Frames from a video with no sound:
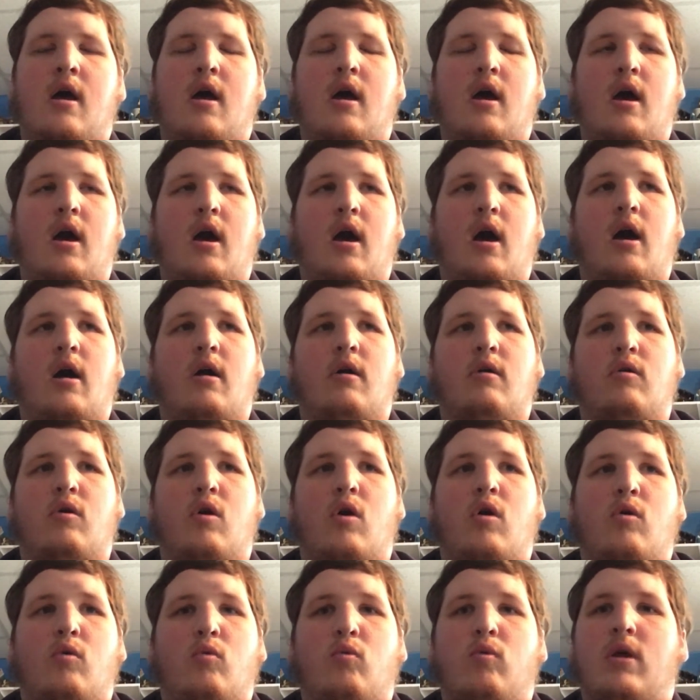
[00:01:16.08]

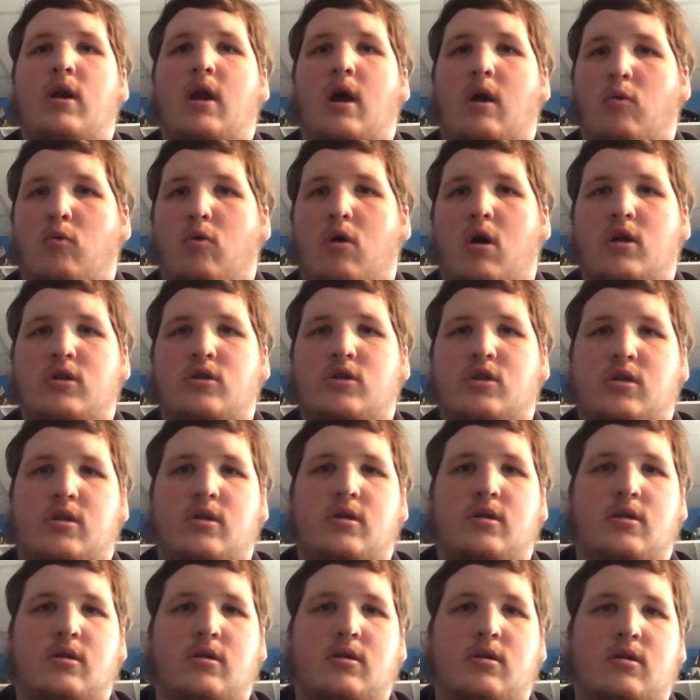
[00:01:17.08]
I watched
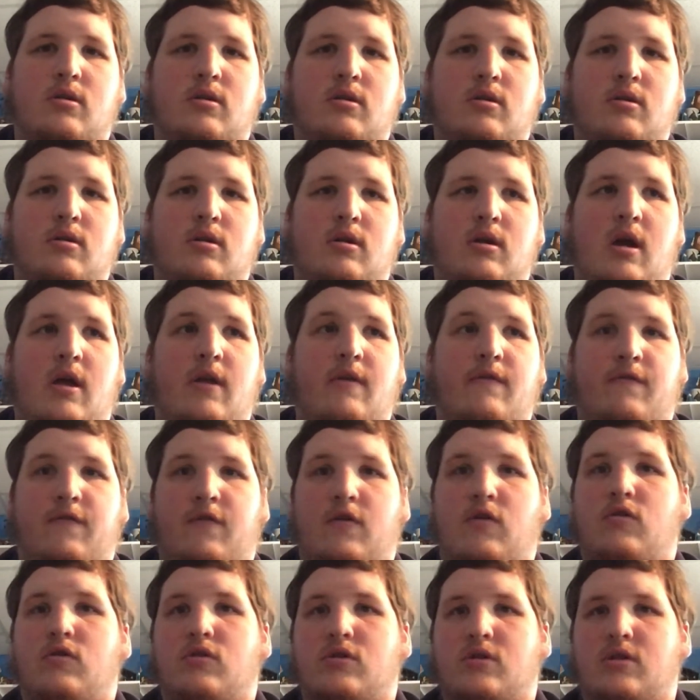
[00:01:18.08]
it at
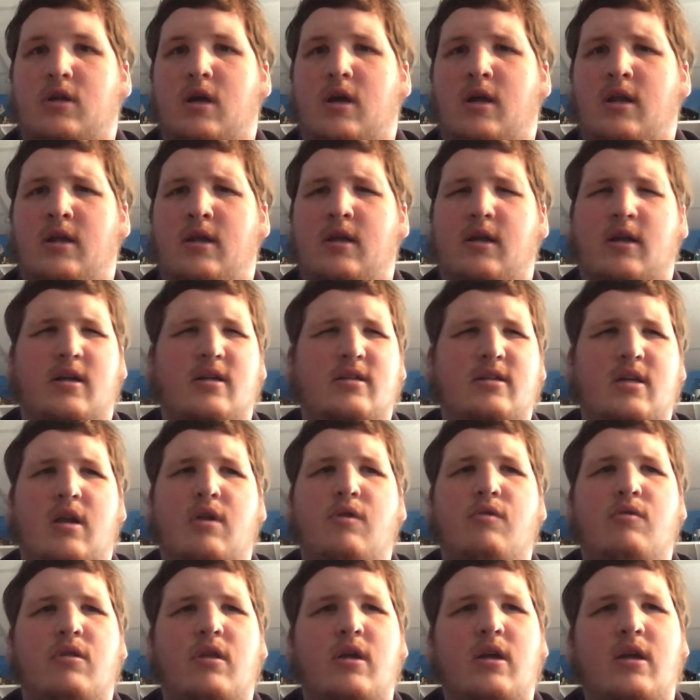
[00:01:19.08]
first. I didn't, because I
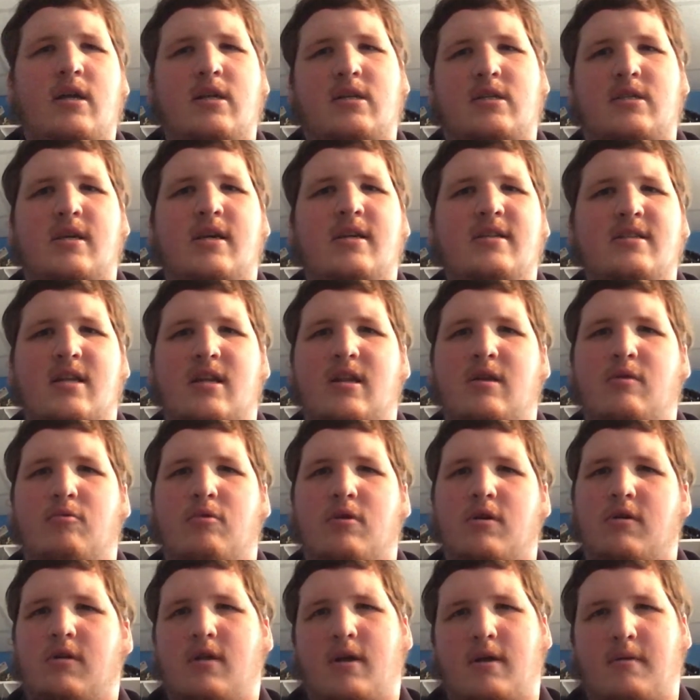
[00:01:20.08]
don't think it says
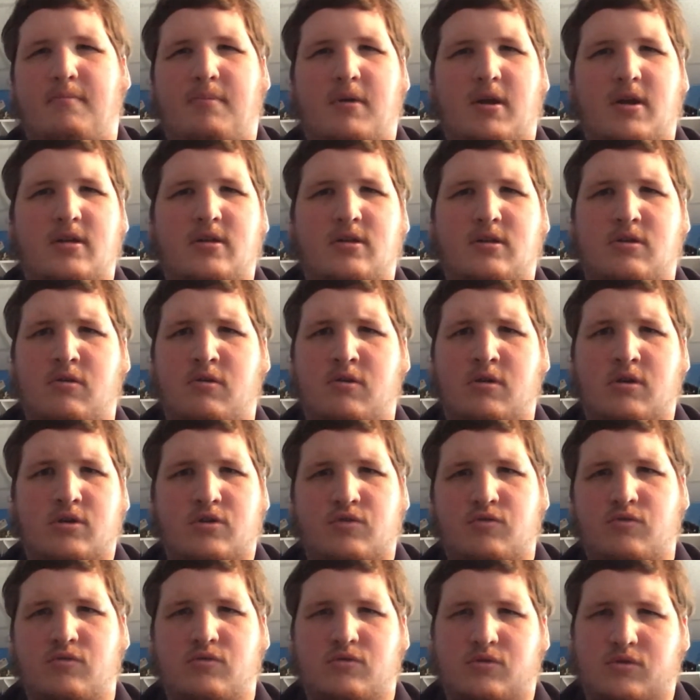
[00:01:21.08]
anywhere like based on a
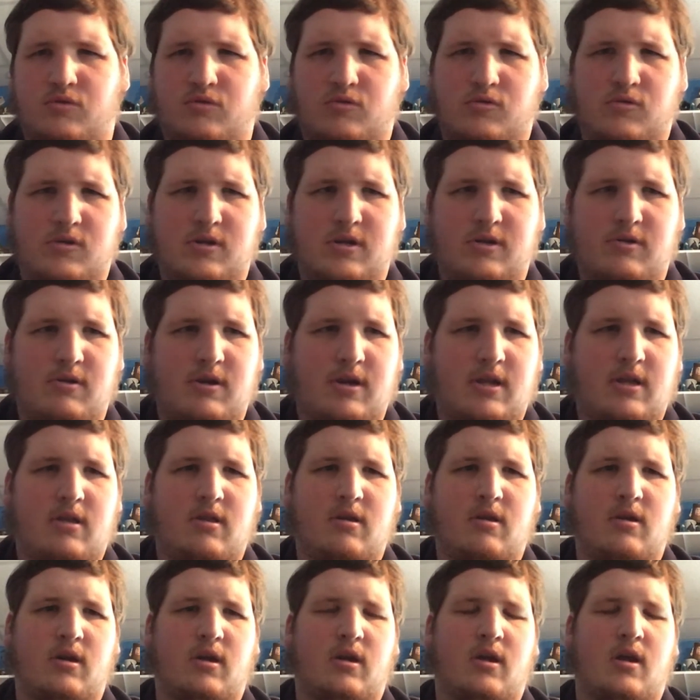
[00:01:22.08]
true story or
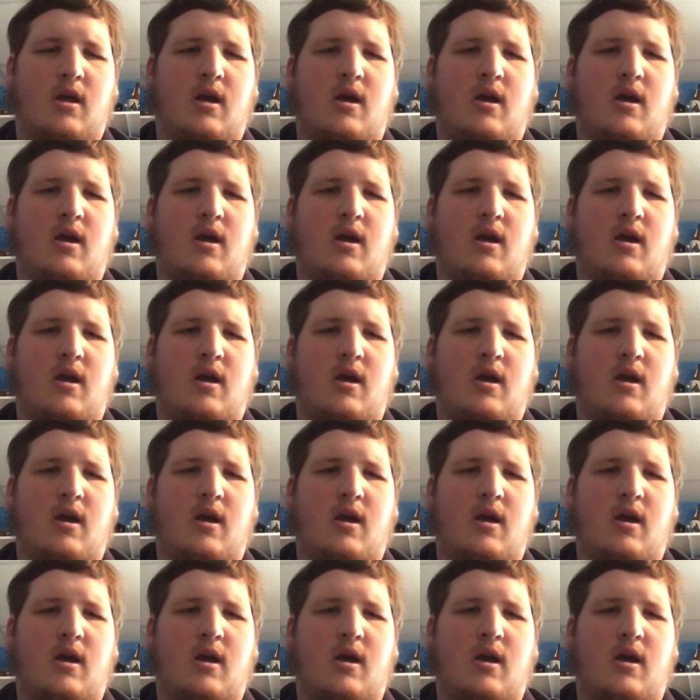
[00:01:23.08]
anything.